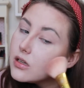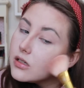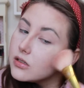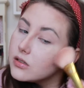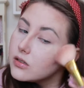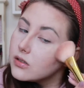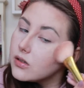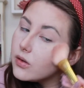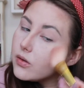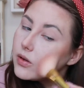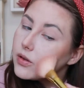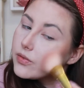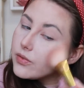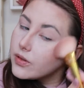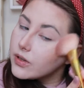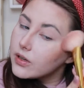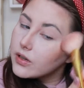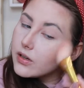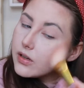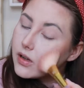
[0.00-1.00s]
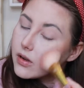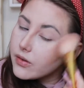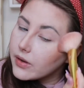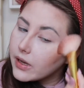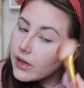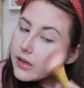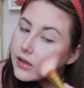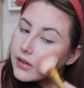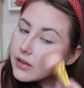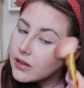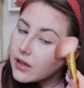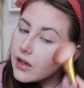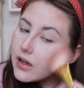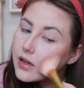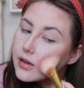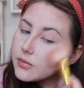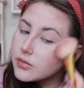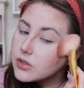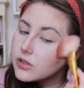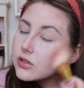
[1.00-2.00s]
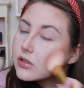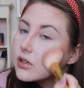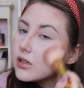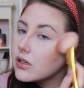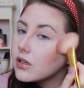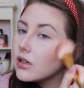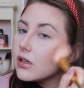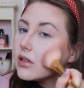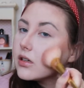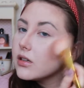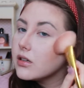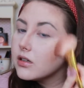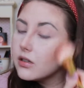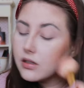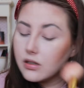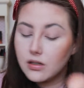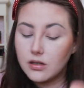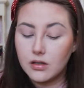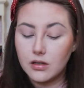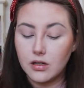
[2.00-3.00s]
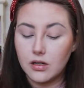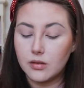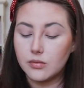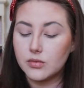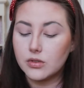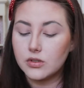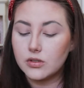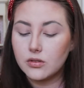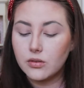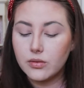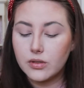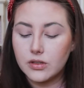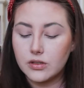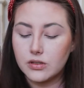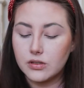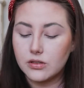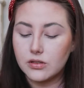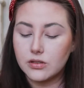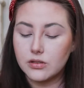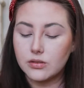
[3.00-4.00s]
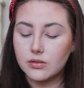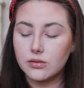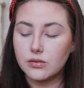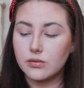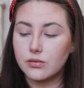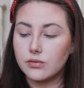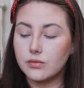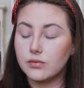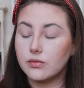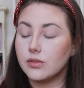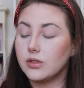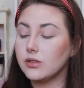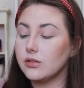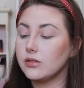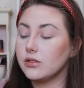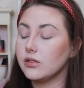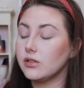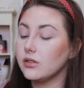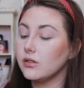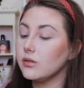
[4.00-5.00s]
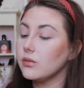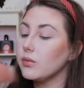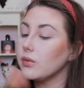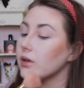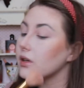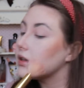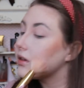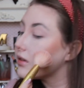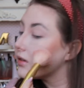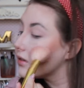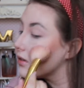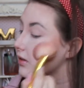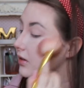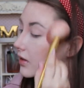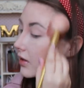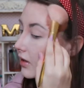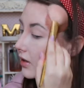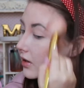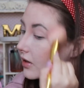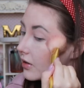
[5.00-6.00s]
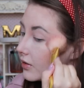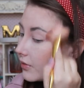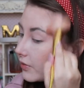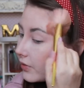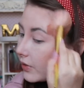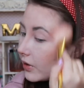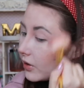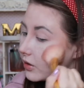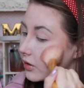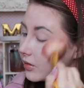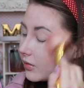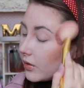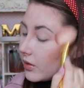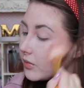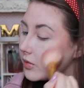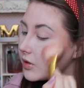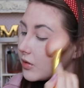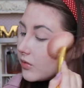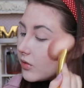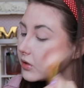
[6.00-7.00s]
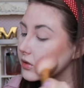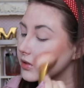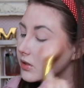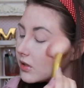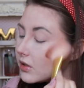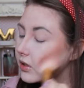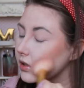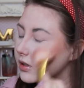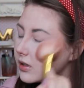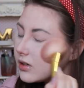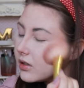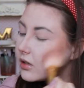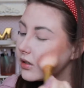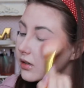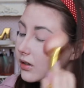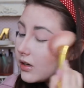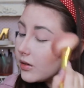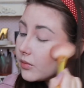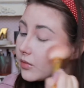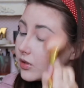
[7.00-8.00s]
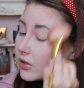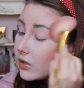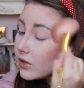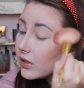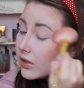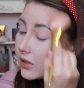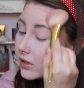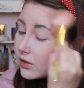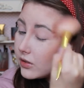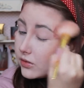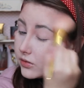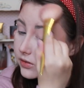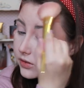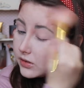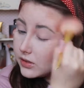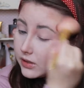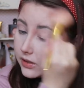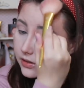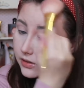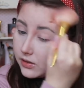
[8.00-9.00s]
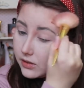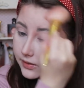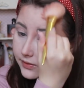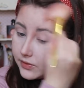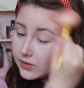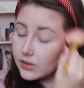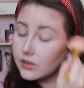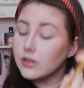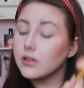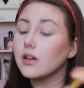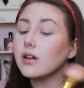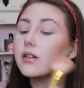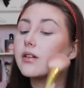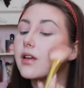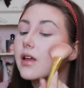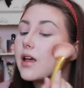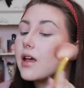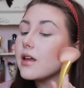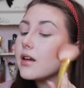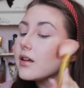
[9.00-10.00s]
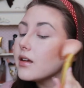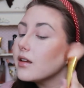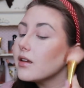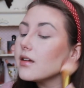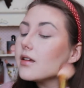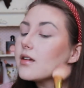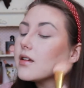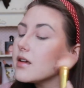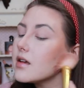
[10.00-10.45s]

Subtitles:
So I figured, okay, yeah, I'm just going to do YouTube and film. I mean, what's it hurt? I'm learning a new skill. I've learned how to edit.